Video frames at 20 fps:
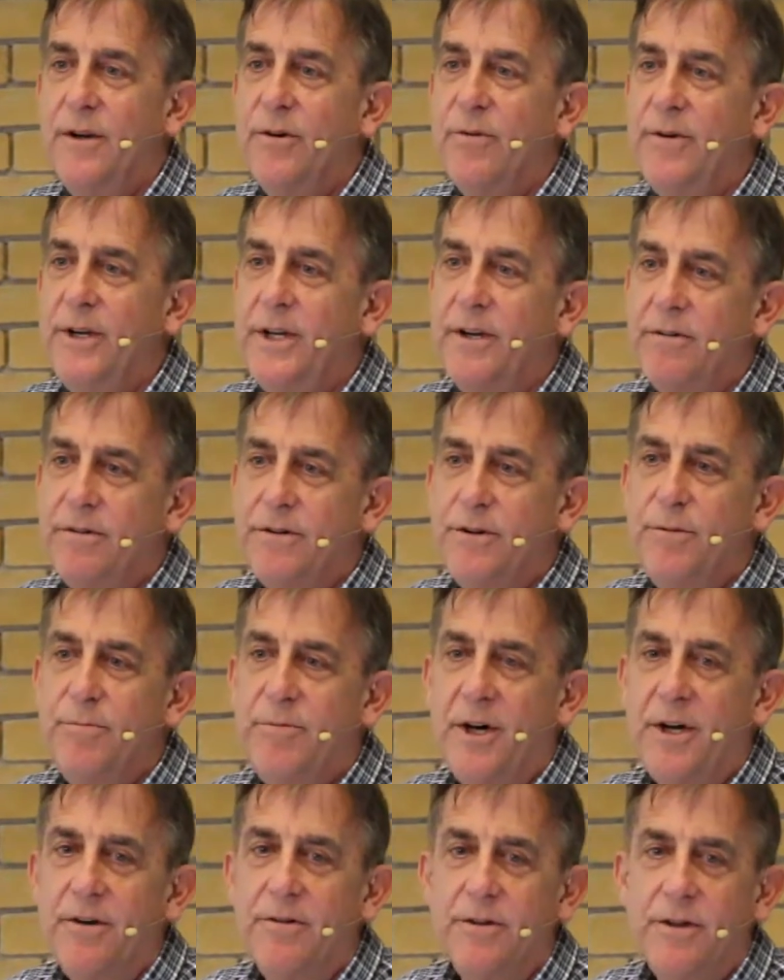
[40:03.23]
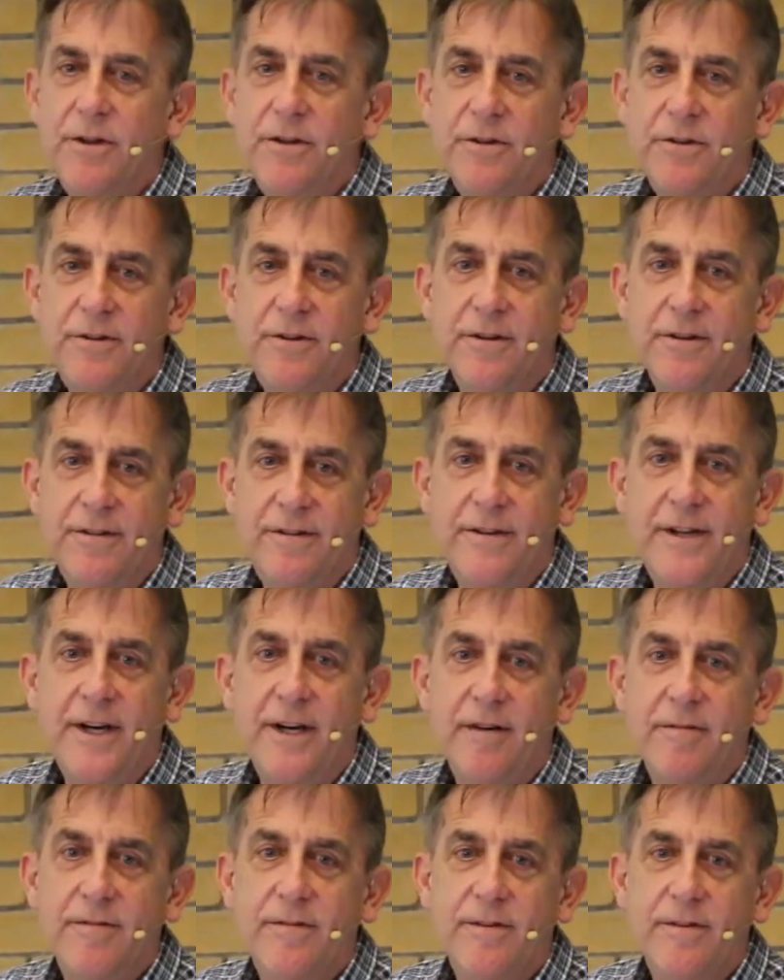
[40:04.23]
We don't do monoculture
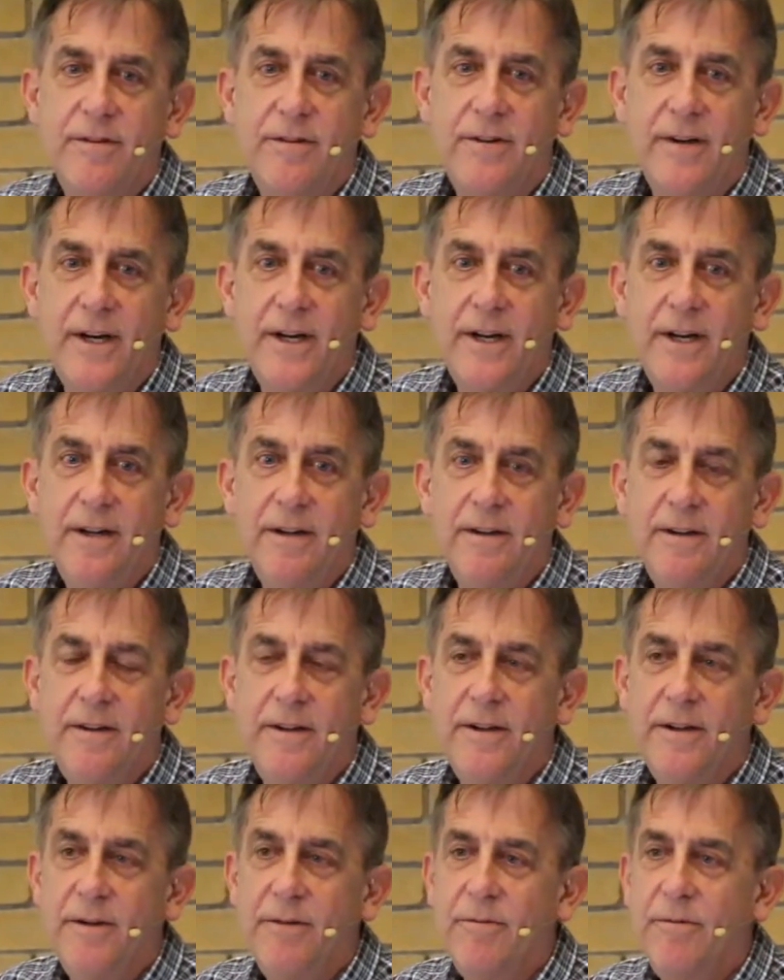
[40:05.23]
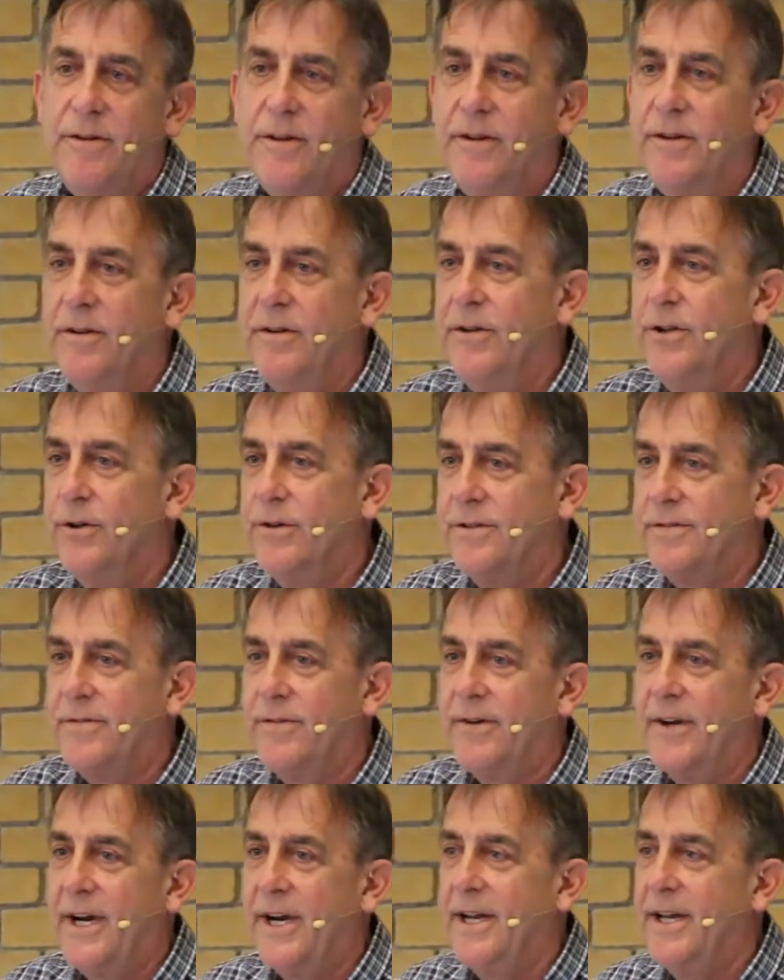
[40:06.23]
stuff, right? The newest
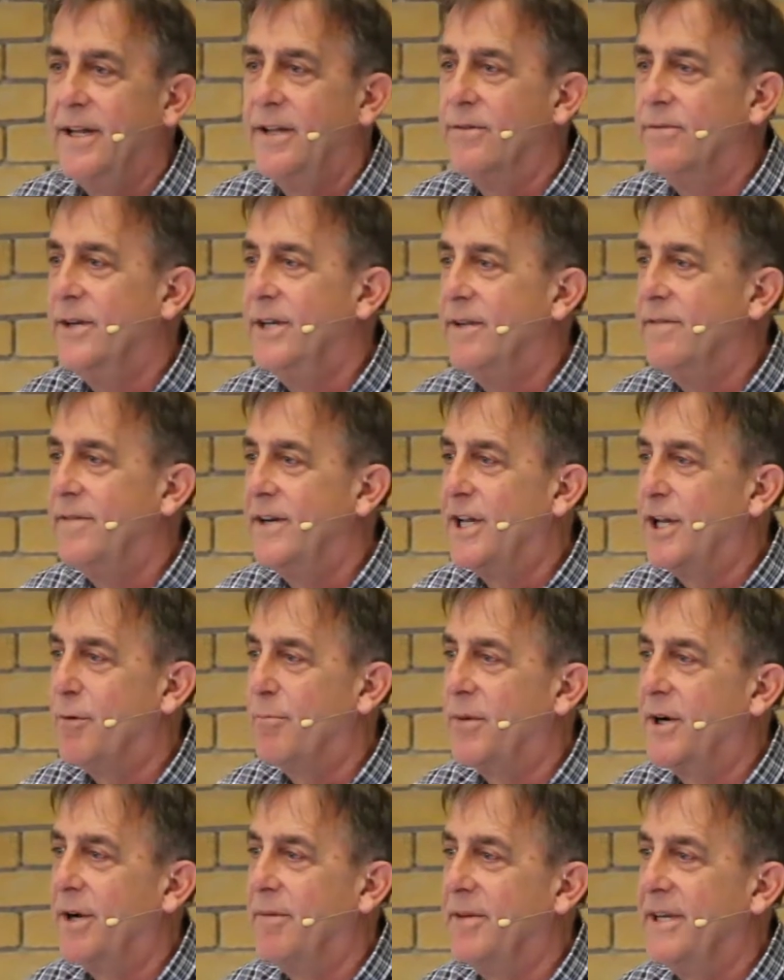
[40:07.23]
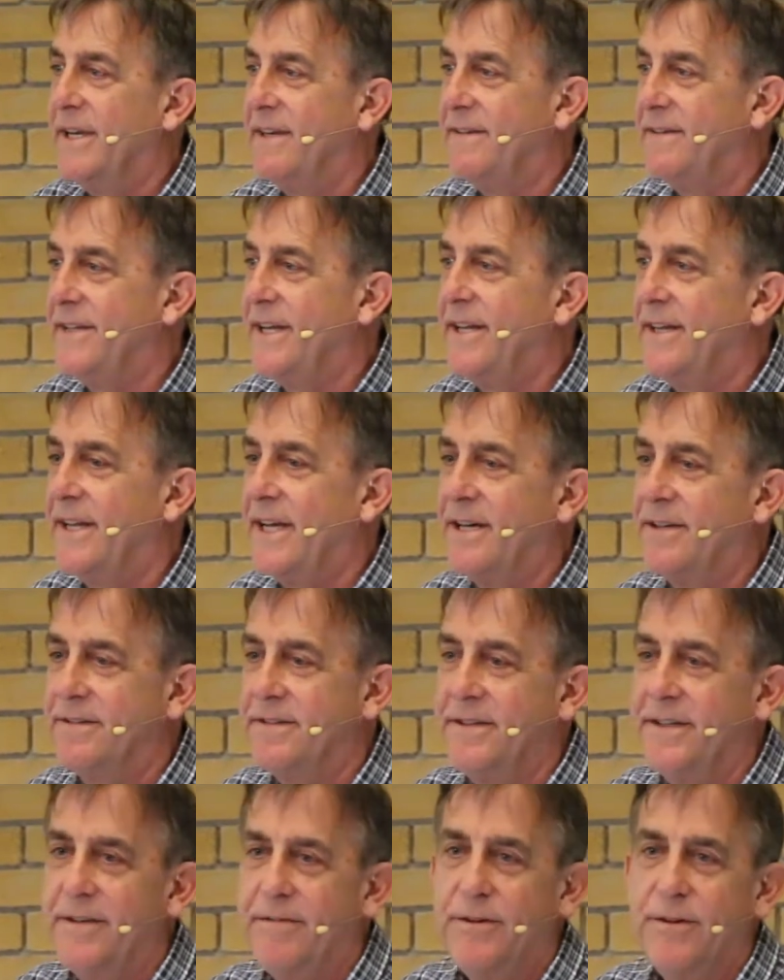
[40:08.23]
variety that we develop probably has
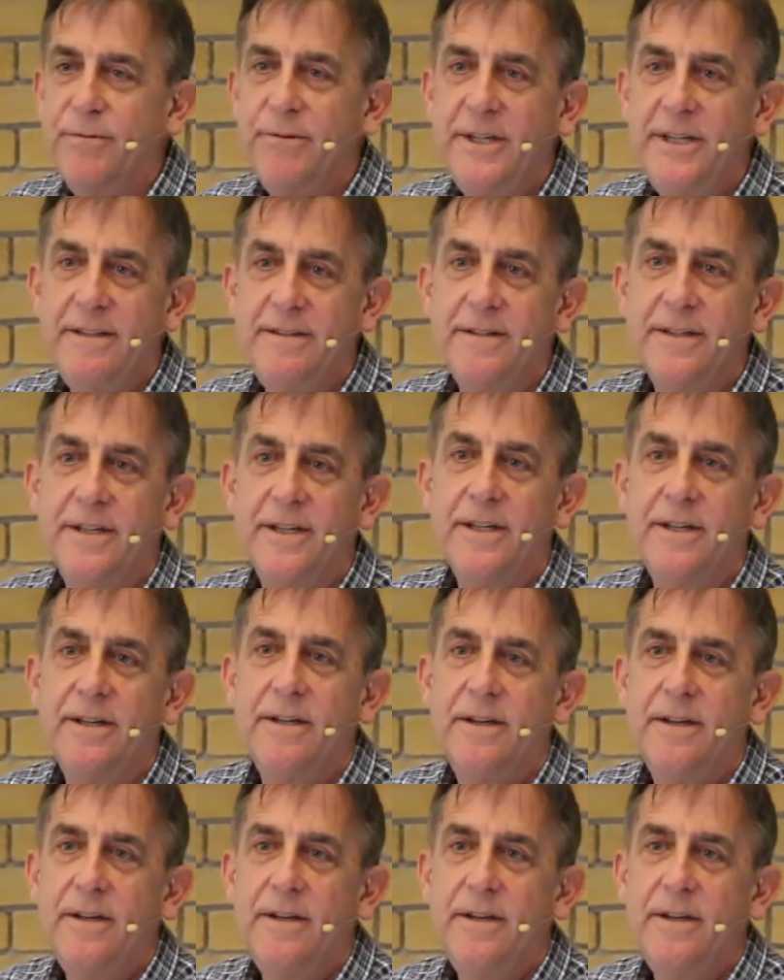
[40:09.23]
10,000 different wheats in it.